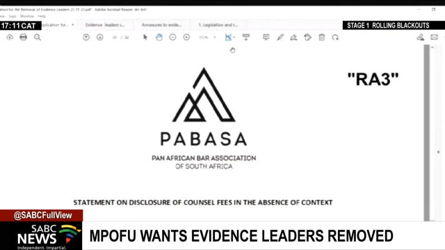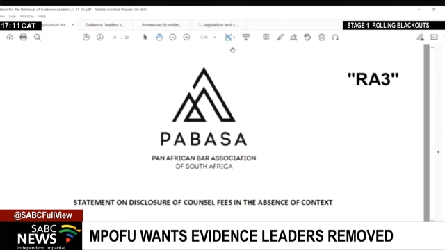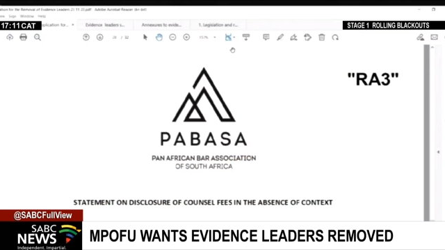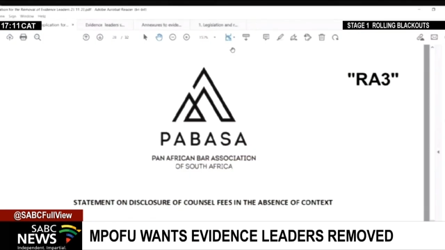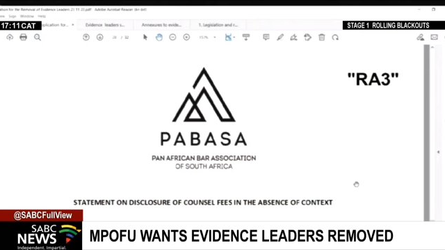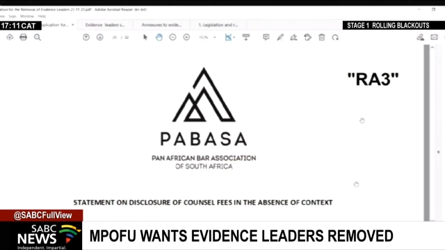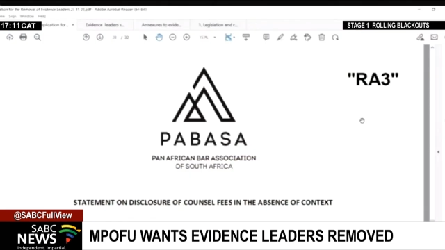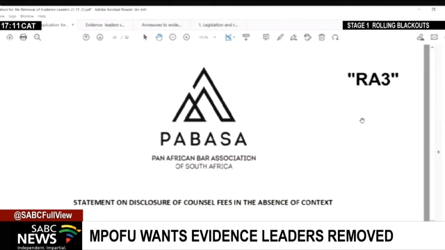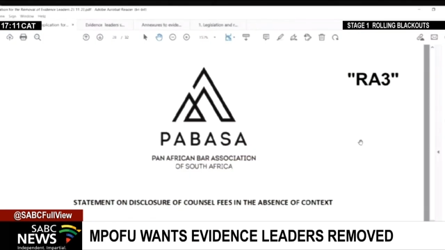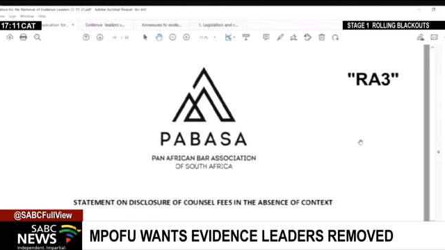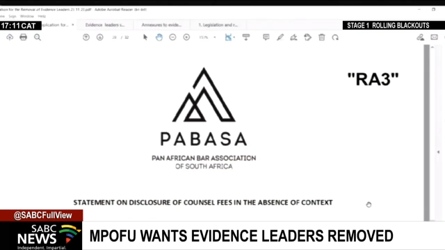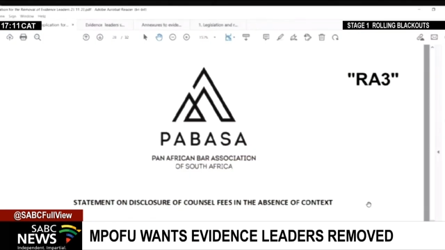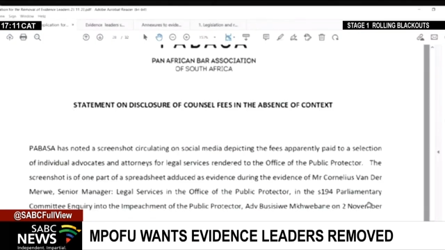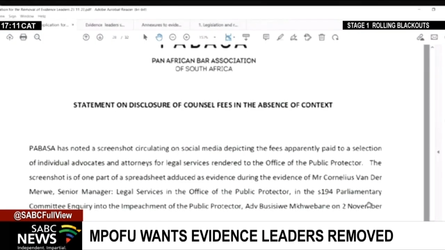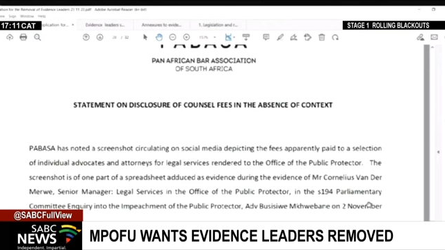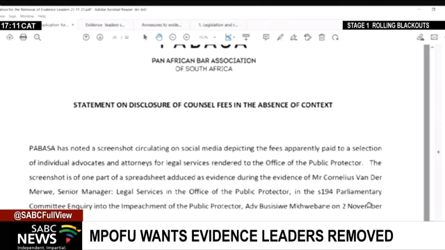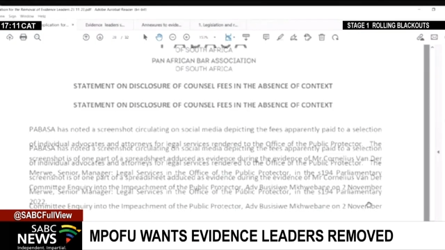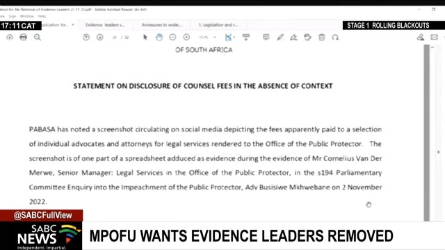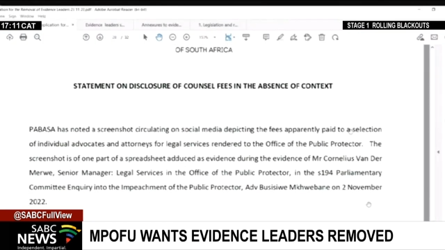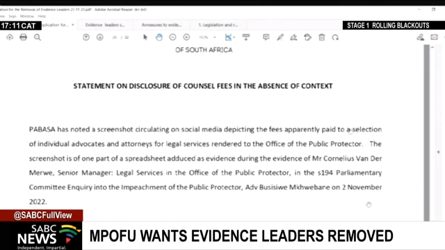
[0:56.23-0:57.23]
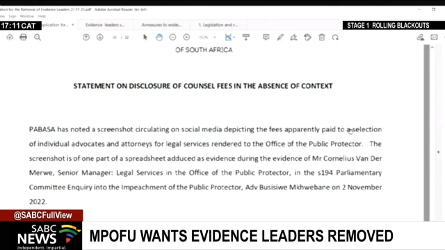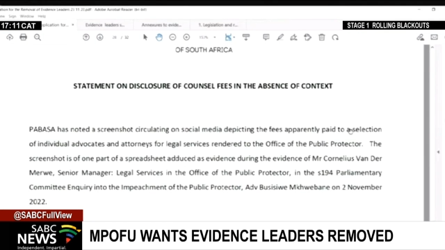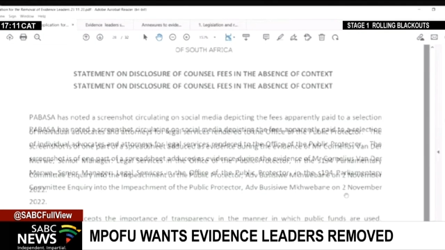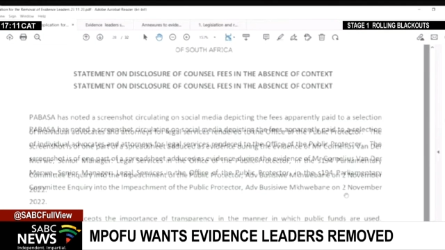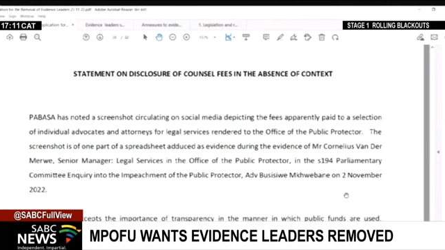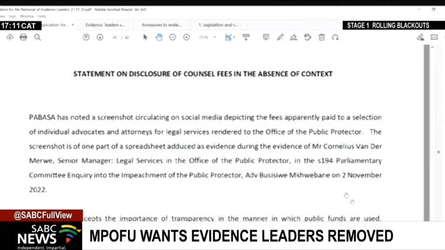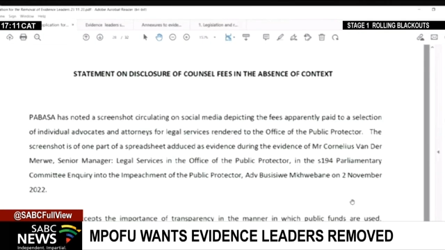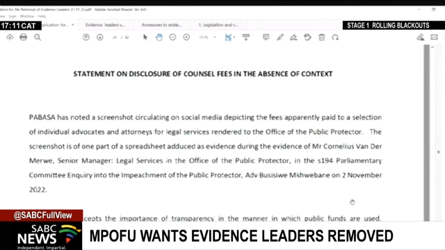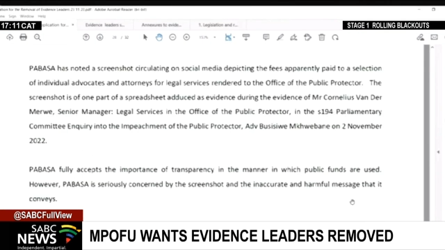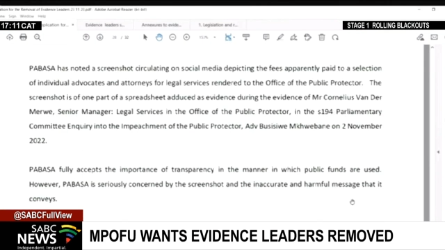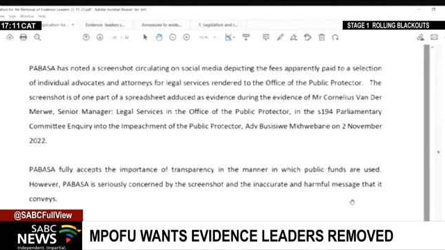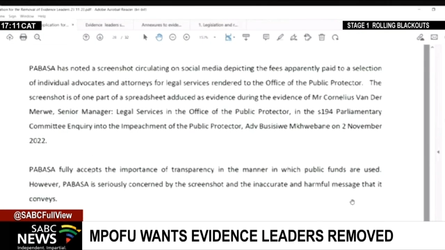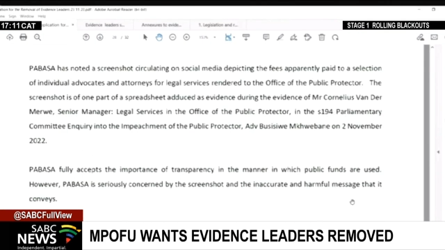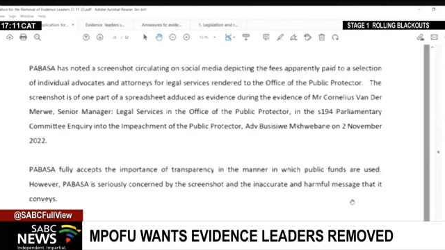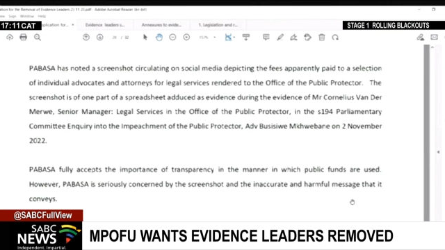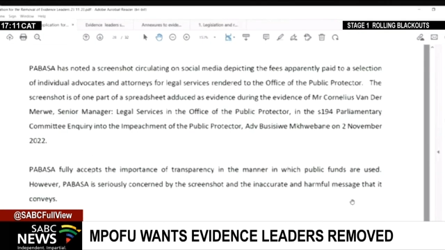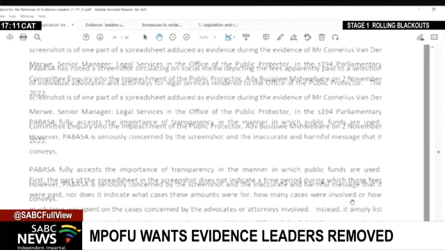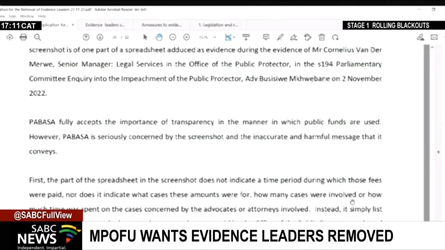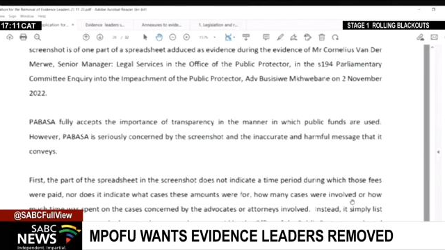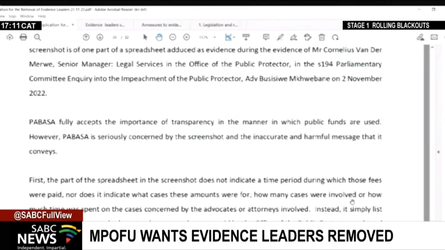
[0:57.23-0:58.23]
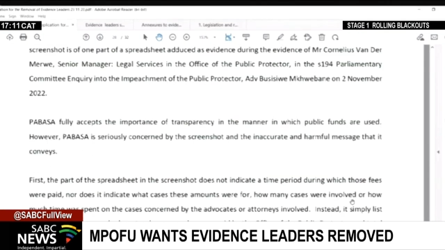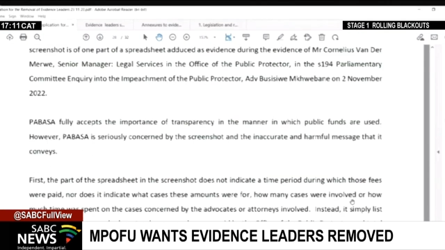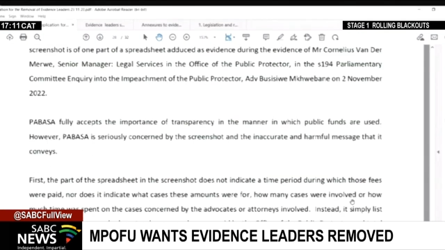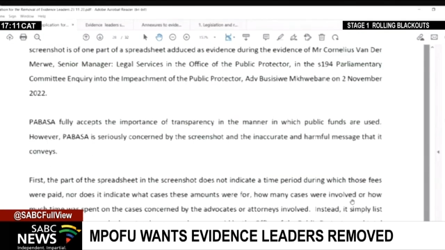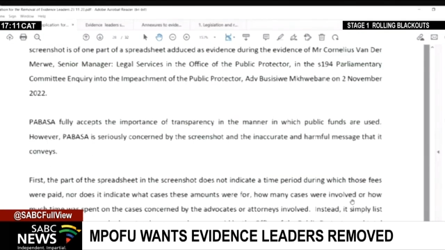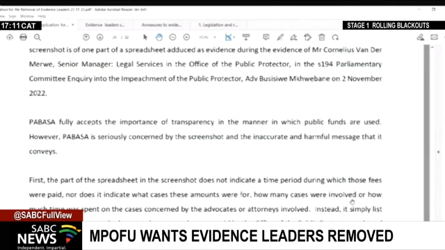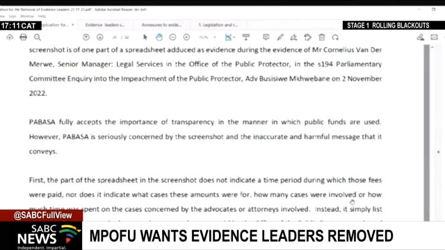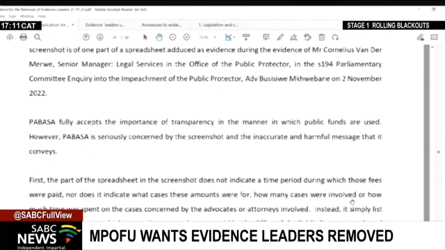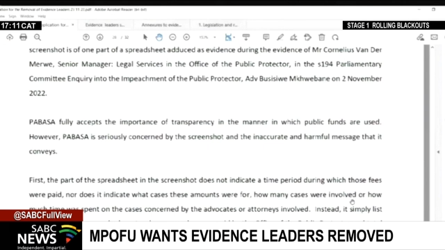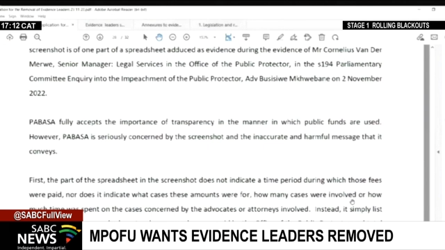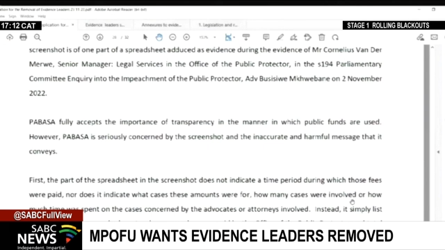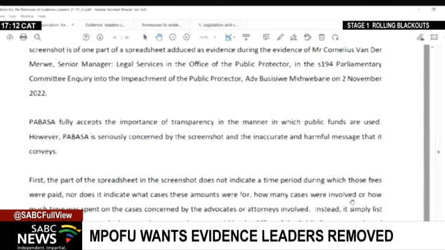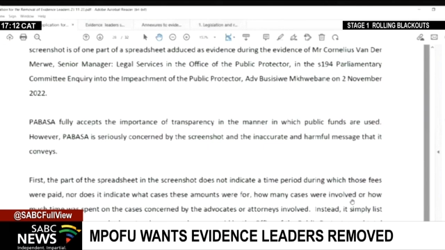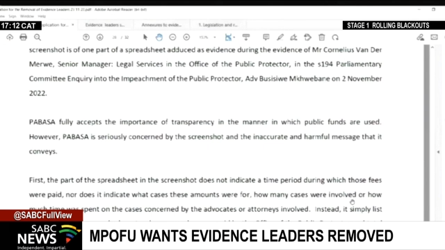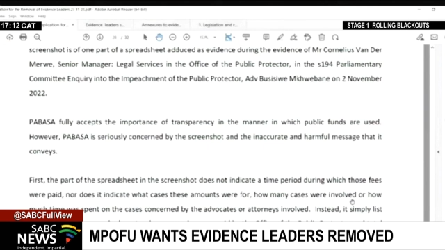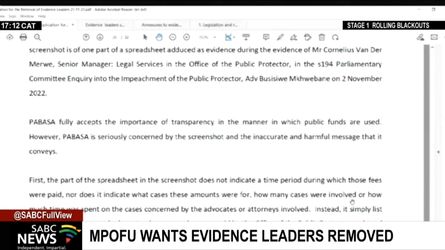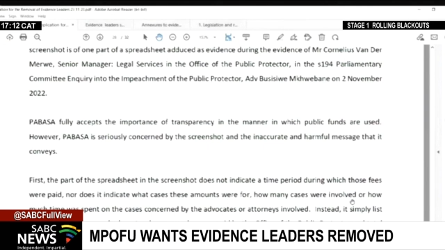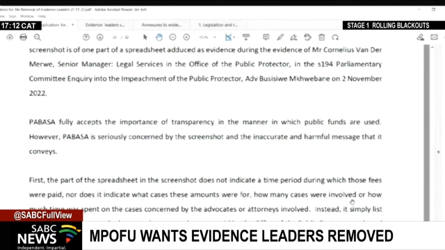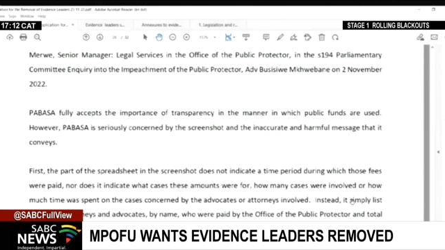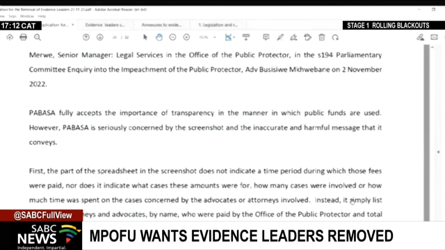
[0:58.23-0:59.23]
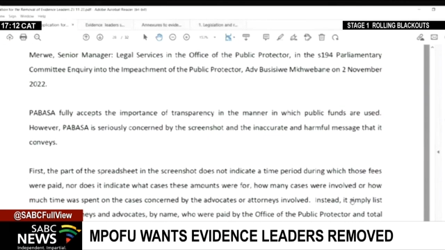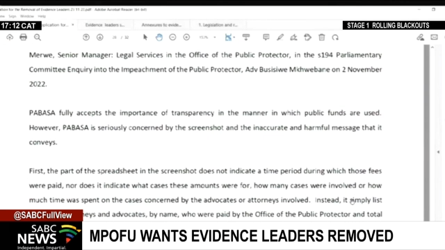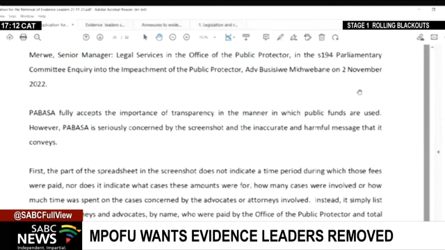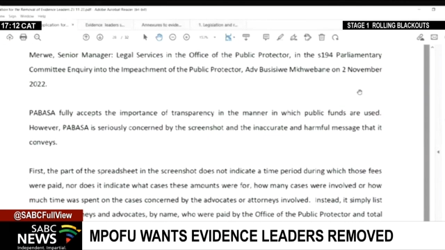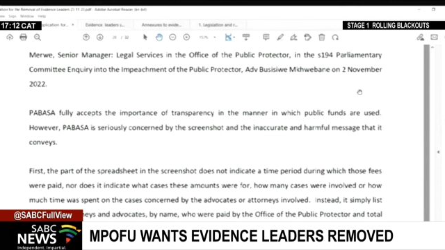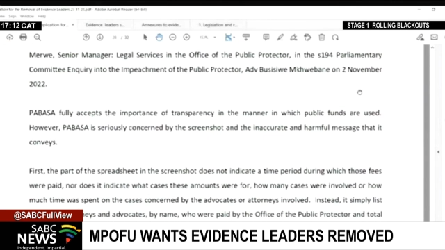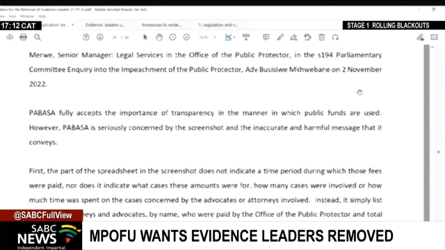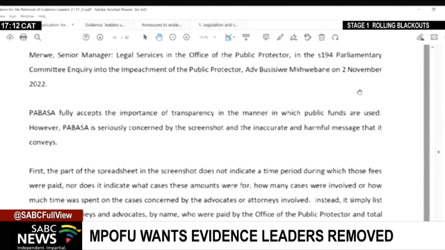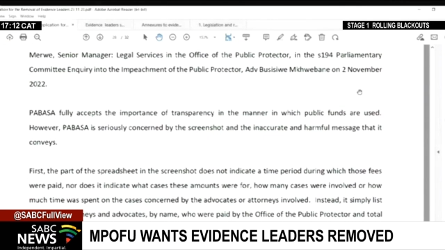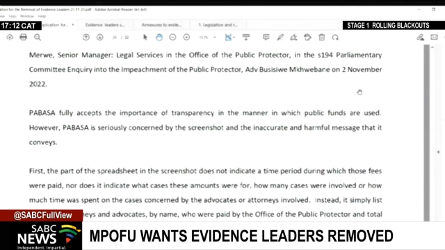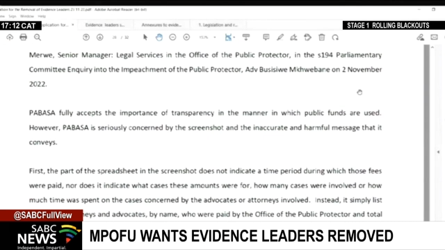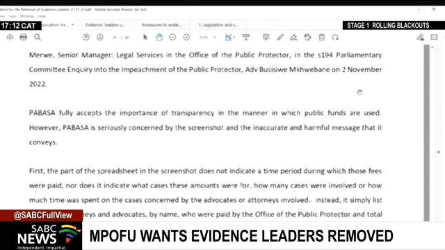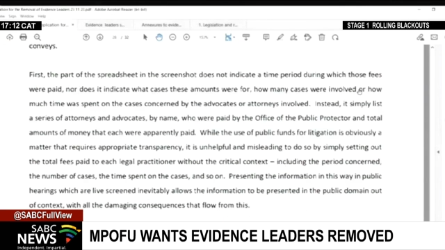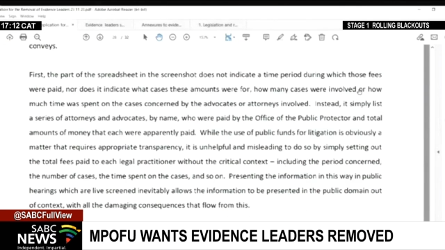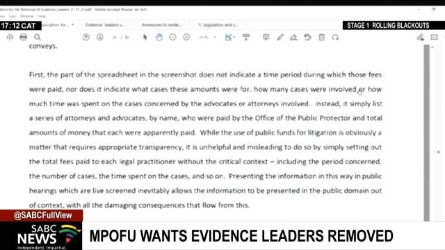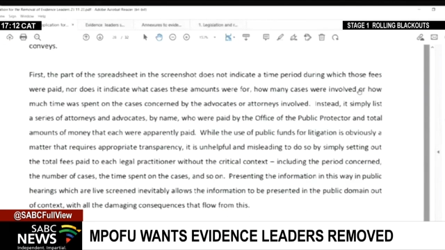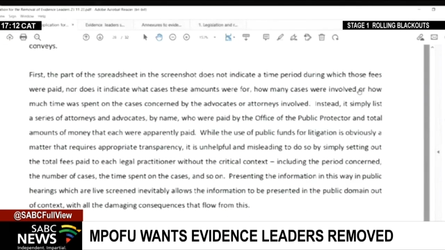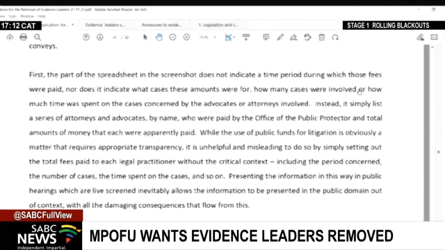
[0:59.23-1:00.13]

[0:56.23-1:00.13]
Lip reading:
(no speaker visible)